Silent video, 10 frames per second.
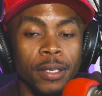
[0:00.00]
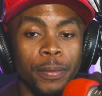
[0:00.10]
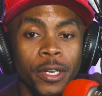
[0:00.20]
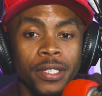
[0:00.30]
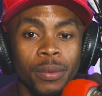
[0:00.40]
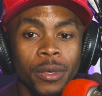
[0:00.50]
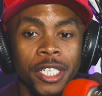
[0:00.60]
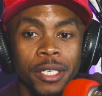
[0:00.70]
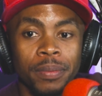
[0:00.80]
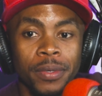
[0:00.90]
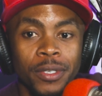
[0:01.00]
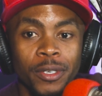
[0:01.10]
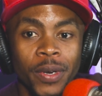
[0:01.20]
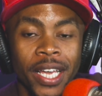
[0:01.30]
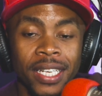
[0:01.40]
praise and worship. You
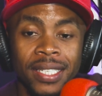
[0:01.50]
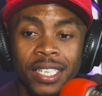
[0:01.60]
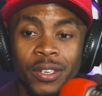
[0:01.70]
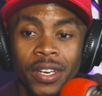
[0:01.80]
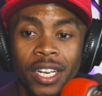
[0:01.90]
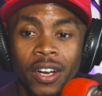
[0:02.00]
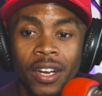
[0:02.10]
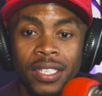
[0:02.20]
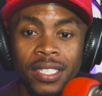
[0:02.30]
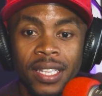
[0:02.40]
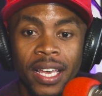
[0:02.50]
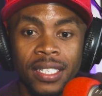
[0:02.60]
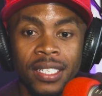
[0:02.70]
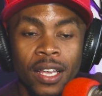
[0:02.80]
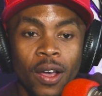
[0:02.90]
know, like I said earlier on, is
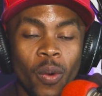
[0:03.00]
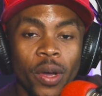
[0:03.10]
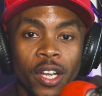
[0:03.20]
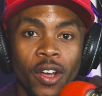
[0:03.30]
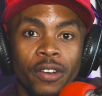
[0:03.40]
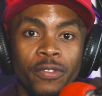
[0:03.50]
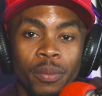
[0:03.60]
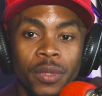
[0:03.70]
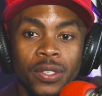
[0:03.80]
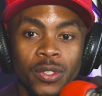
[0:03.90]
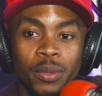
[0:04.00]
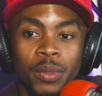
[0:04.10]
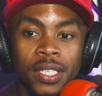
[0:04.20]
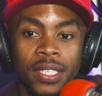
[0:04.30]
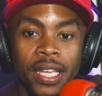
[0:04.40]
that what I got from this
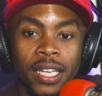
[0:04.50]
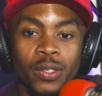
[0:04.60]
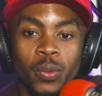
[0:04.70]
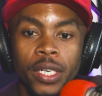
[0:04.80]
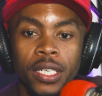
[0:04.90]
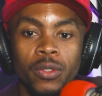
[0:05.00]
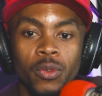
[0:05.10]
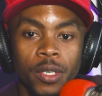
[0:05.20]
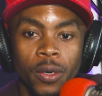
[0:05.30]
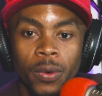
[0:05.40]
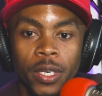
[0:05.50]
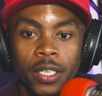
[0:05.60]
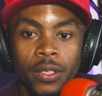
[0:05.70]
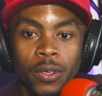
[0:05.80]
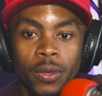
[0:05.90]
sermon is that we need to be holy.
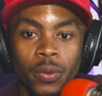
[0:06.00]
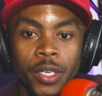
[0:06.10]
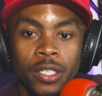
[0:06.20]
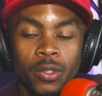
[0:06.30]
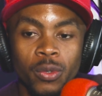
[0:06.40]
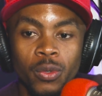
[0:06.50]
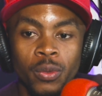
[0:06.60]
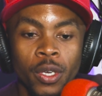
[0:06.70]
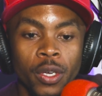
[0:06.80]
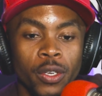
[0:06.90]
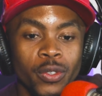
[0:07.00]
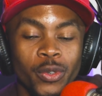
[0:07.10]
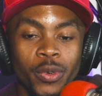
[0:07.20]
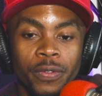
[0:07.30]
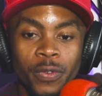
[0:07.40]
You know, we need to
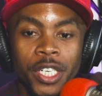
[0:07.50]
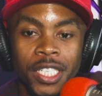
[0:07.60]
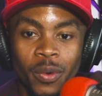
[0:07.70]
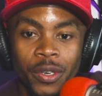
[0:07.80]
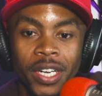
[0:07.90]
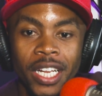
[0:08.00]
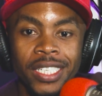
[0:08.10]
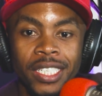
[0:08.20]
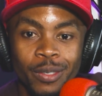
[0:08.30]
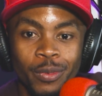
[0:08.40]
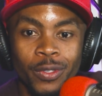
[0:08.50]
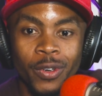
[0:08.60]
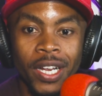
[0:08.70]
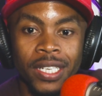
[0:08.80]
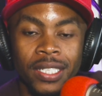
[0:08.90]
refresh our relationship with
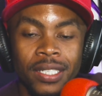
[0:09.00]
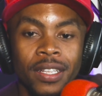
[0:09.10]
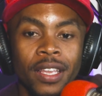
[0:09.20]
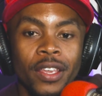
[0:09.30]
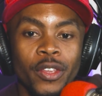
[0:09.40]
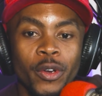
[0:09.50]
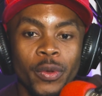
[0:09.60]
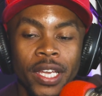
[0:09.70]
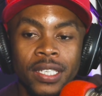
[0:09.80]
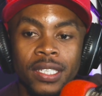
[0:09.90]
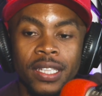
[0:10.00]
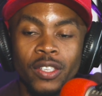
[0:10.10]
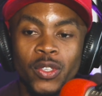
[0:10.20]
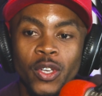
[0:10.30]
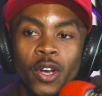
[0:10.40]
Christ. You know, that
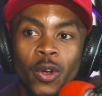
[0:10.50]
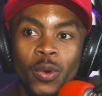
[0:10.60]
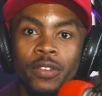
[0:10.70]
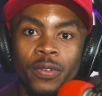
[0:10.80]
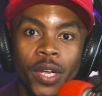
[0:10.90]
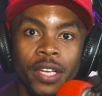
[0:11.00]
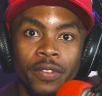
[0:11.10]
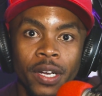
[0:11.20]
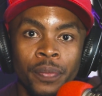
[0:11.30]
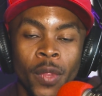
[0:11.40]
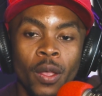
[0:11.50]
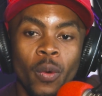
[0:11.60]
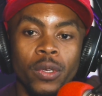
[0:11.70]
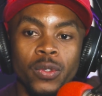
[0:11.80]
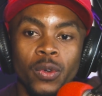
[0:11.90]
song, Holy Forever,
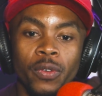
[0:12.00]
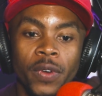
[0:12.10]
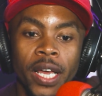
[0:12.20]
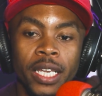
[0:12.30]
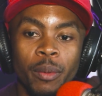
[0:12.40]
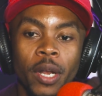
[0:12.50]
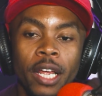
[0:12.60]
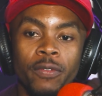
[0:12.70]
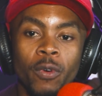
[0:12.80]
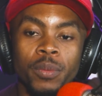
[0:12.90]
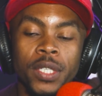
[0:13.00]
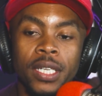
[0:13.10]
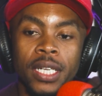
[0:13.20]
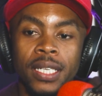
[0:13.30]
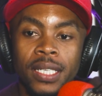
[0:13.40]
was sort of like a platform
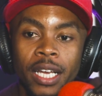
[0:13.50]
setting us